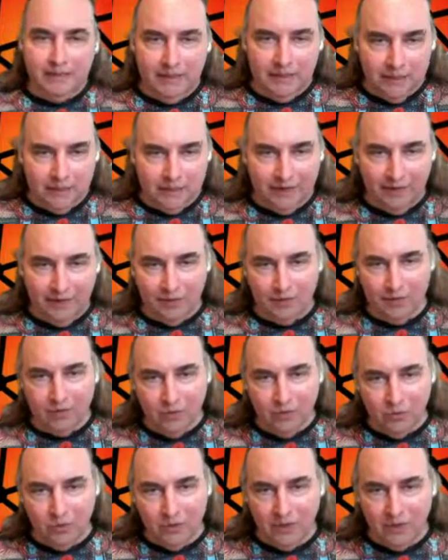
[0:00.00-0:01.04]
in at the
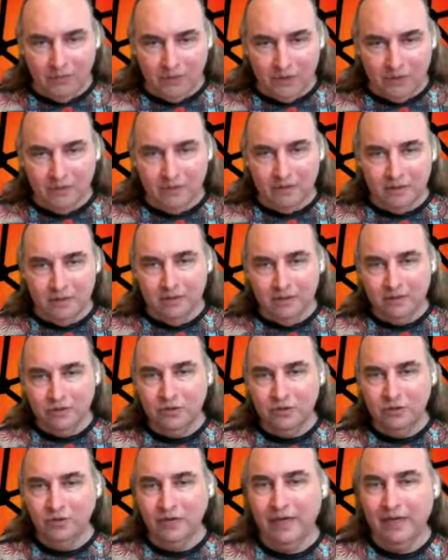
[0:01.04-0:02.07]
lower level
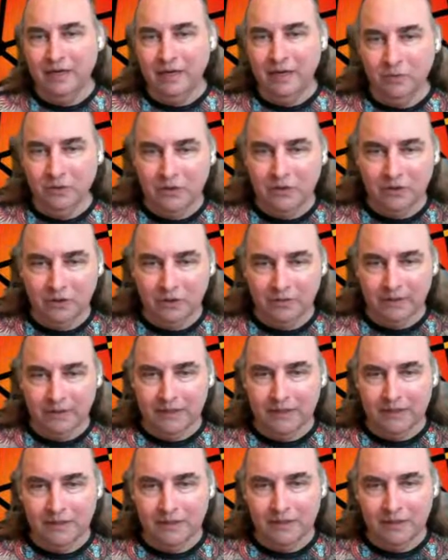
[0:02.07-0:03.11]
to that network
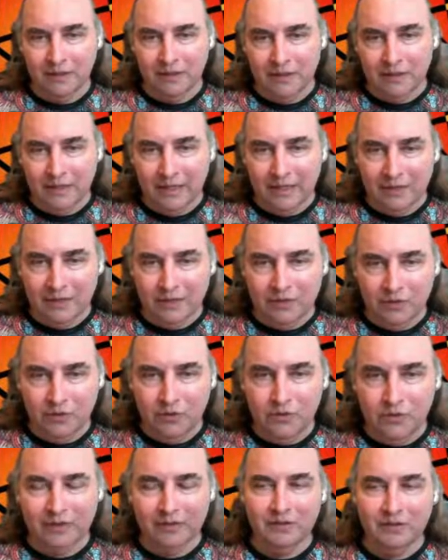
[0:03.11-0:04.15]
service. And so
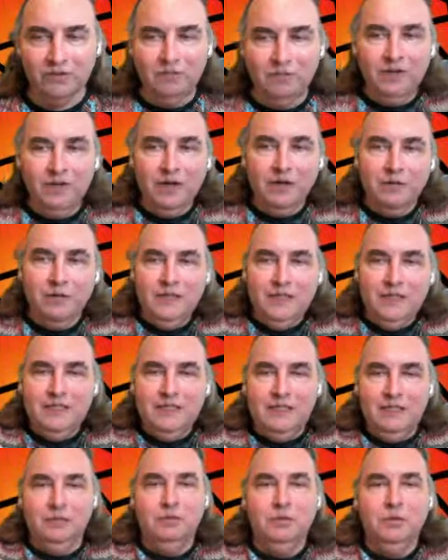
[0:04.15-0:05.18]
you get this very
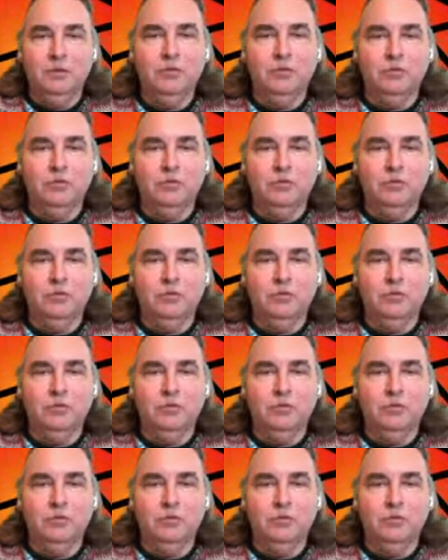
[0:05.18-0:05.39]
simple to